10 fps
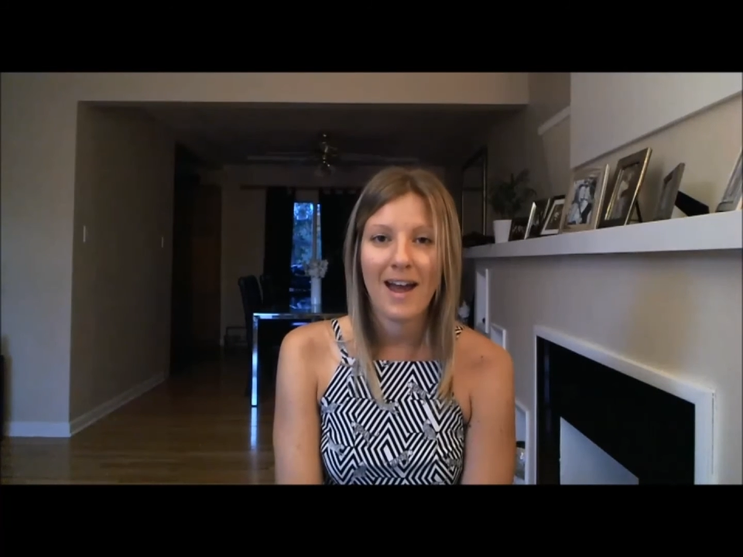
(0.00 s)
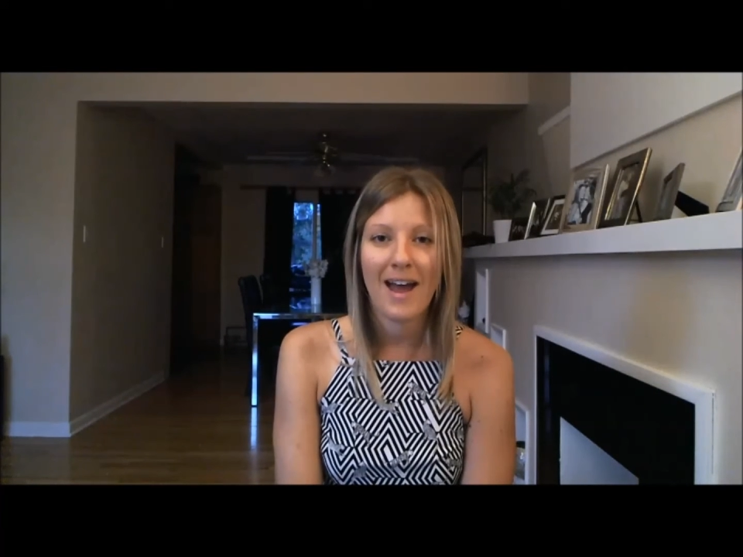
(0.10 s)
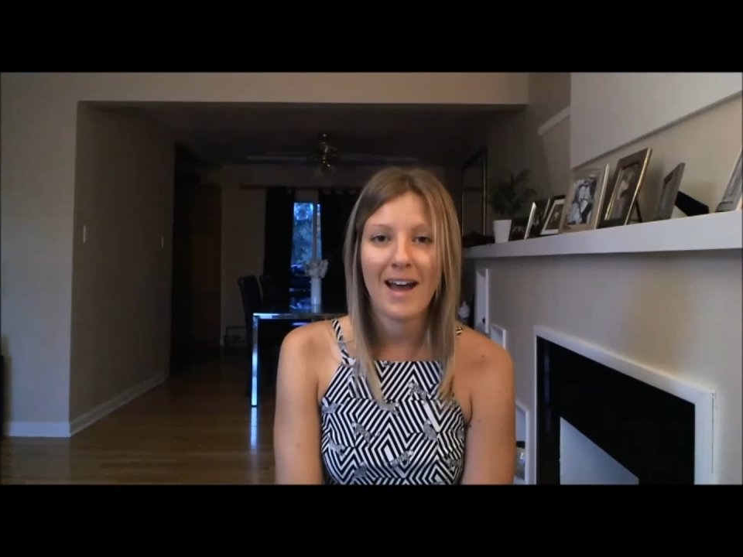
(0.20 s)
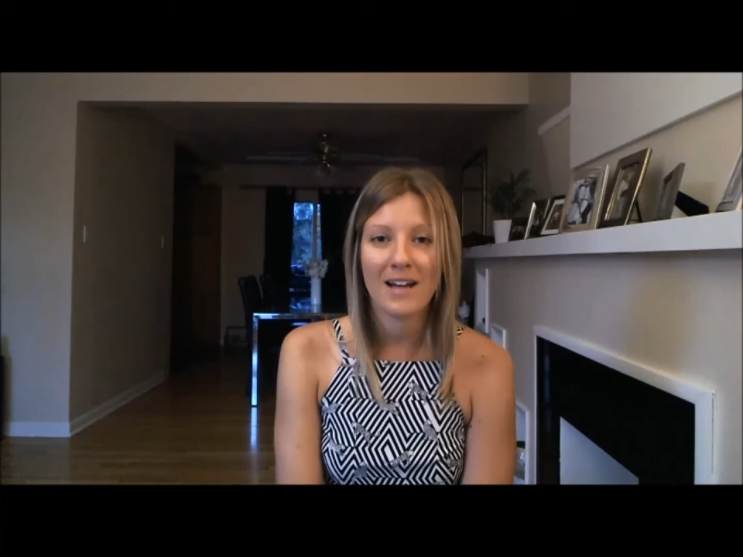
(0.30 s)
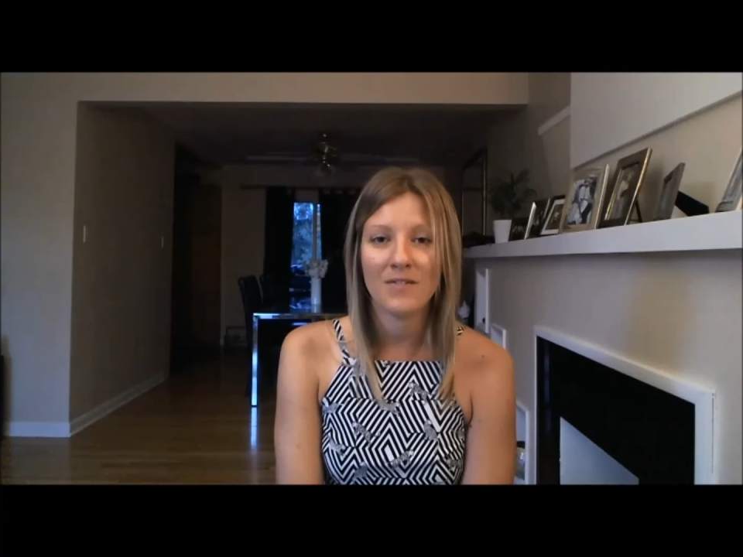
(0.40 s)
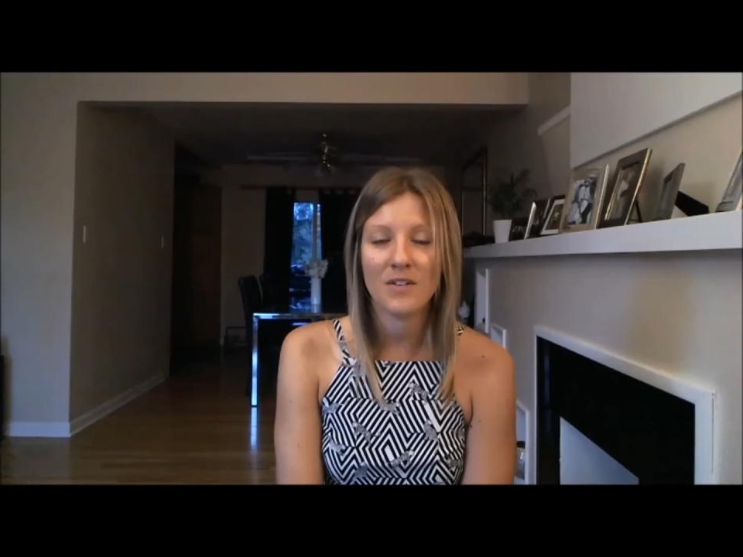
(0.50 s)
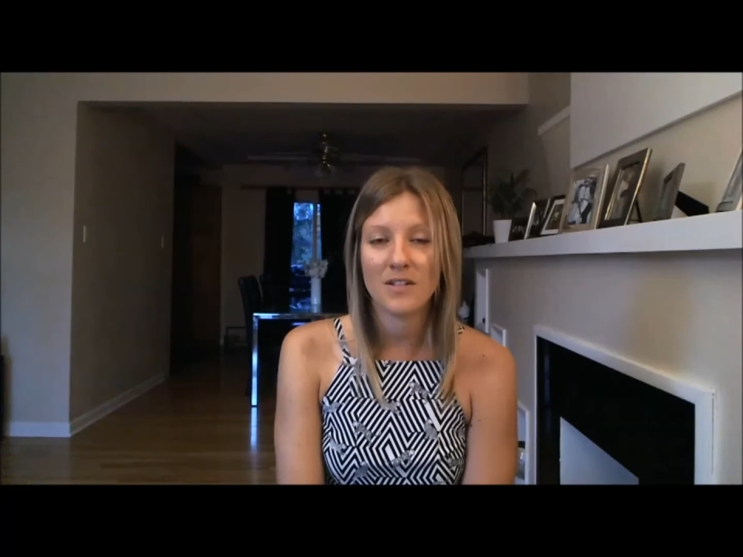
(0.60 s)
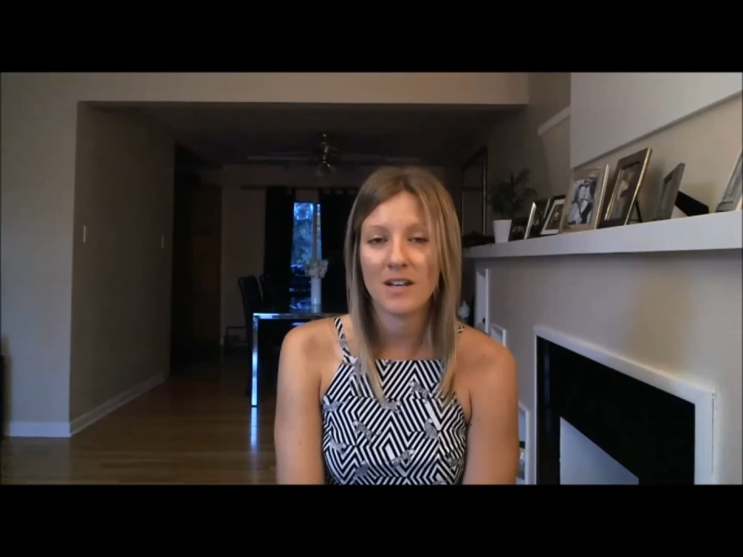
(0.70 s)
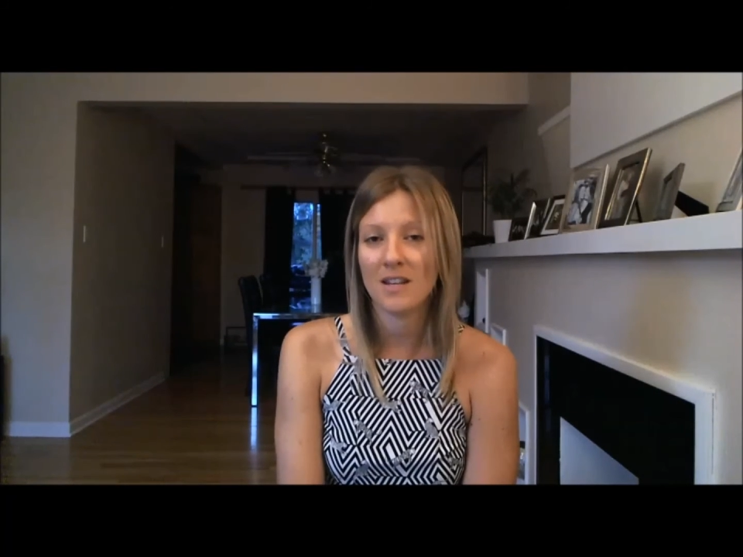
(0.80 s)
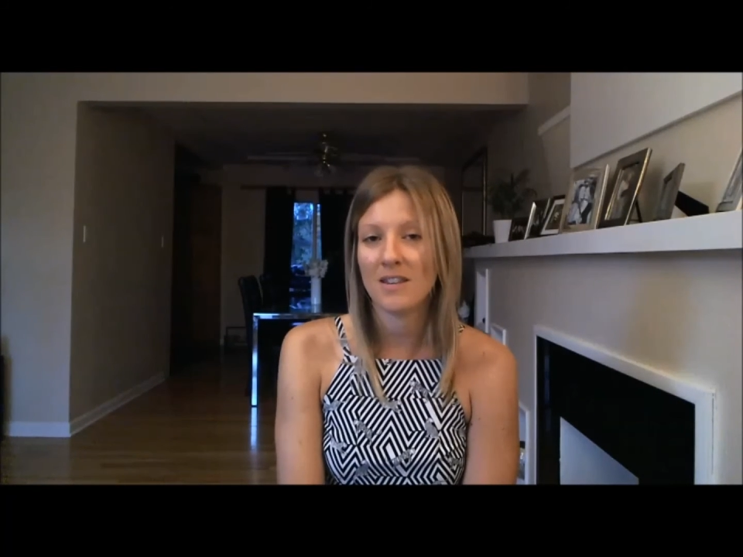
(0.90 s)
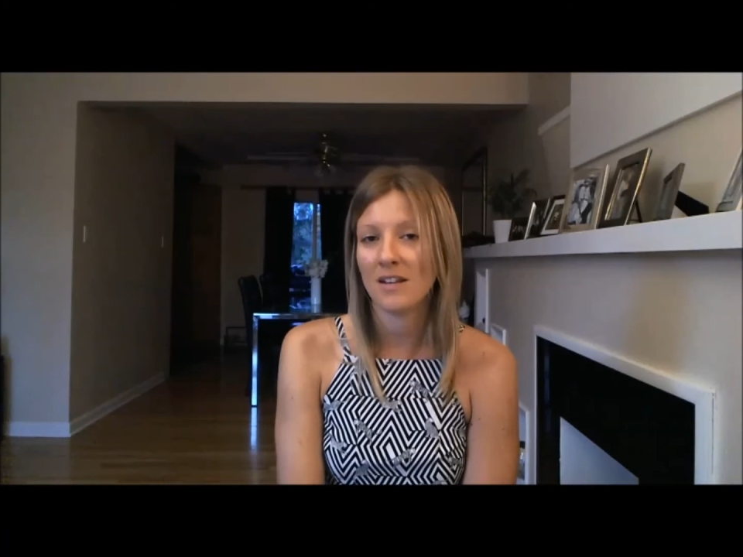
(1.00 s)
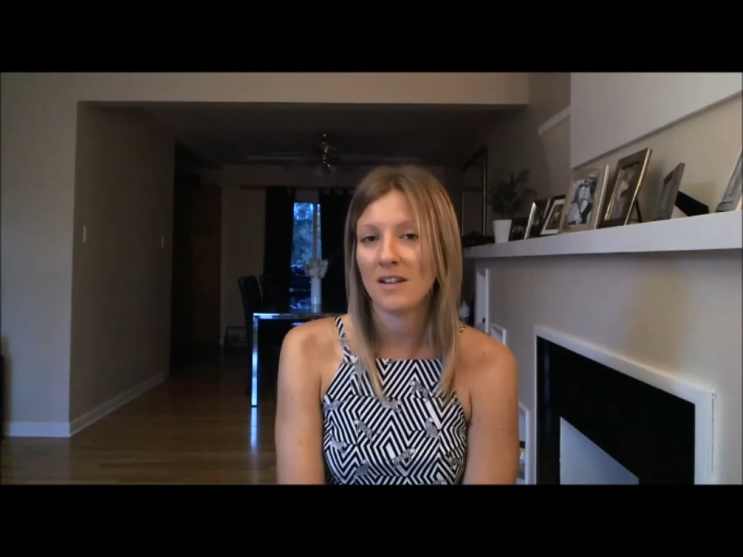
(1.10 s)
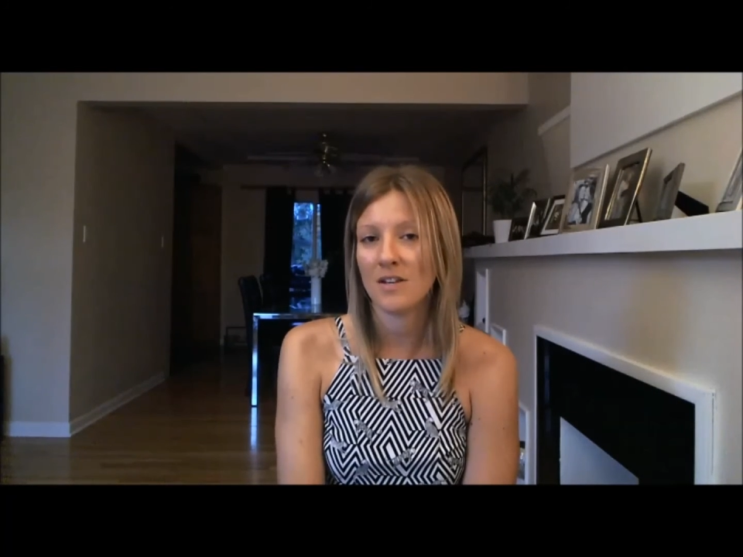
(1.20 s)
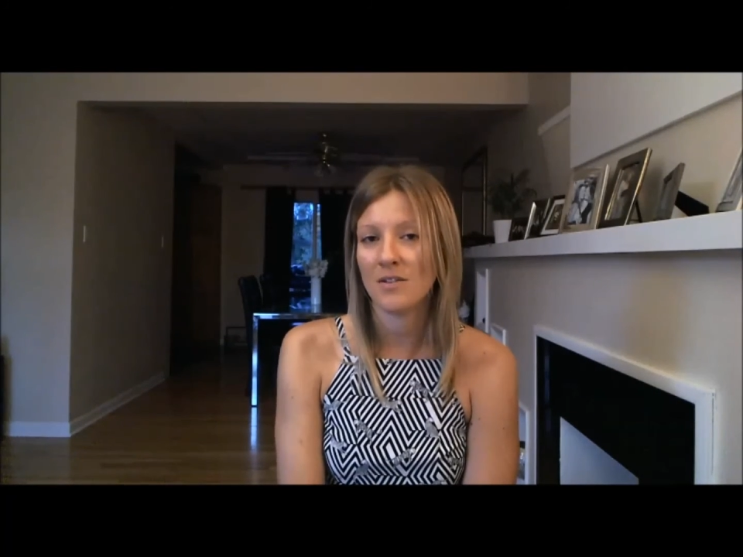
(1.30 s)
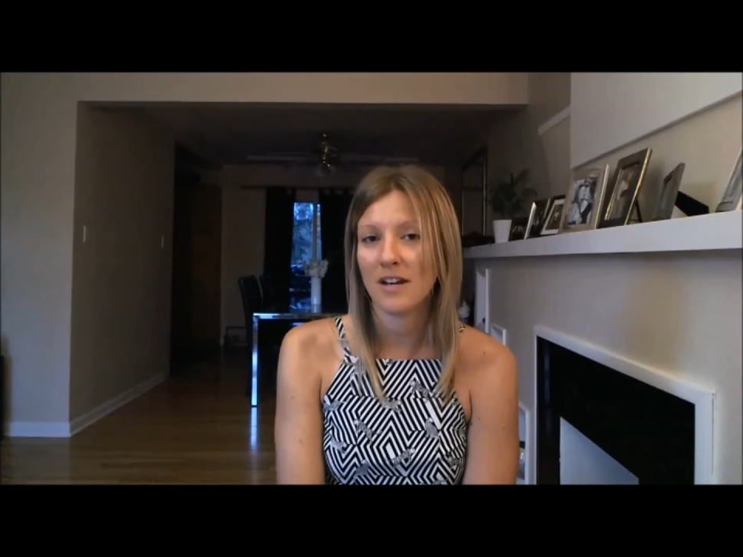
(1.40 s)
And if there's anything
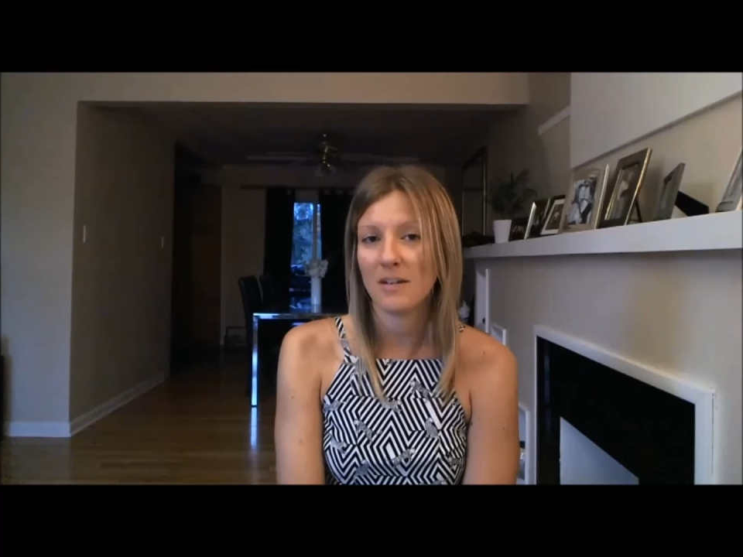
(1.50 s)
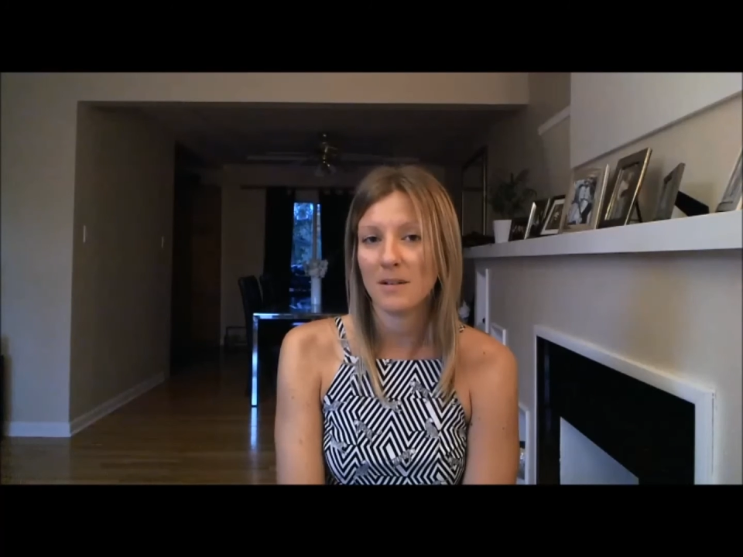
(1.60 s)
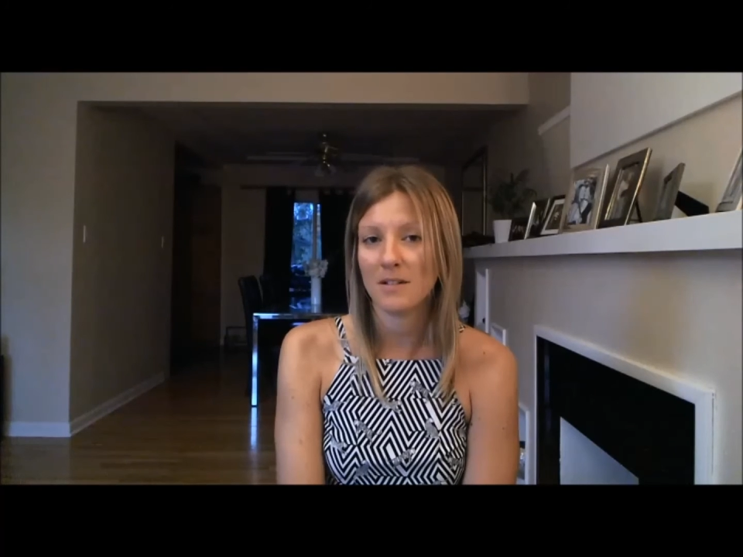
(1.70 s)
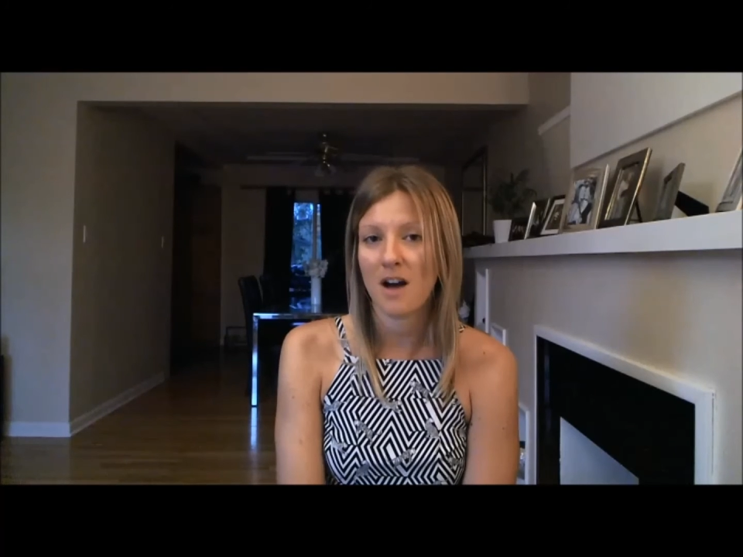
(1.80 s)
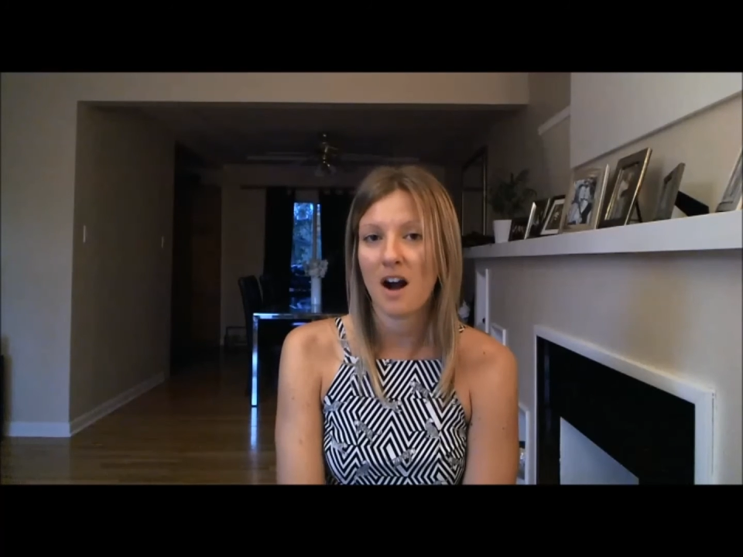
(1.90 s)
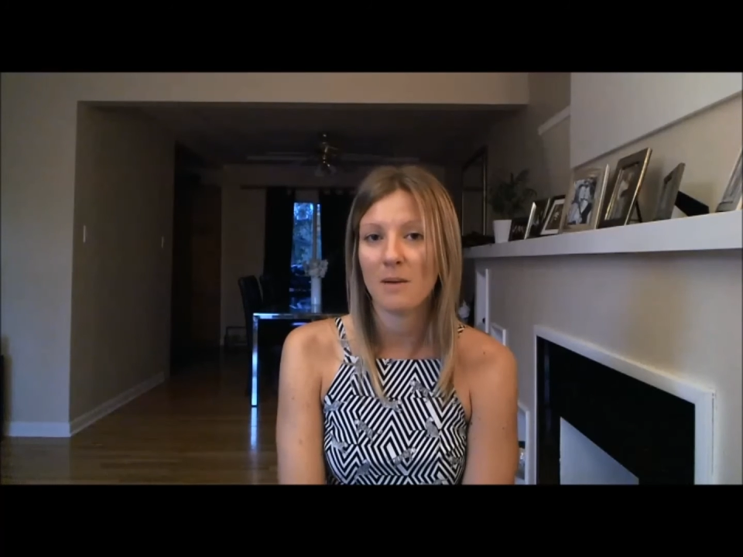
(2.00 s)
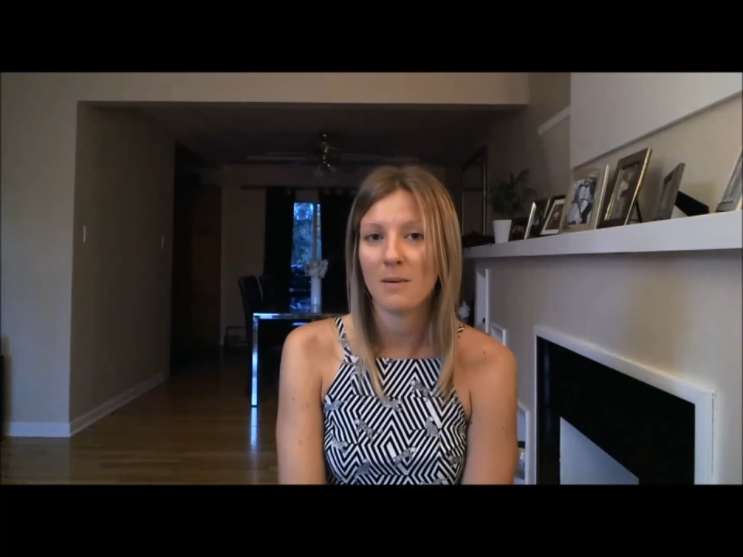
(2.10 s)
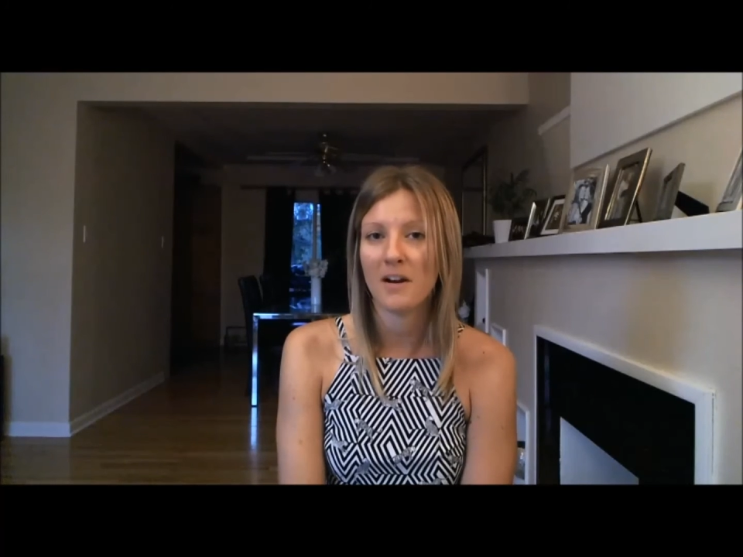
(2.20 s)
that you'd like me to talk about,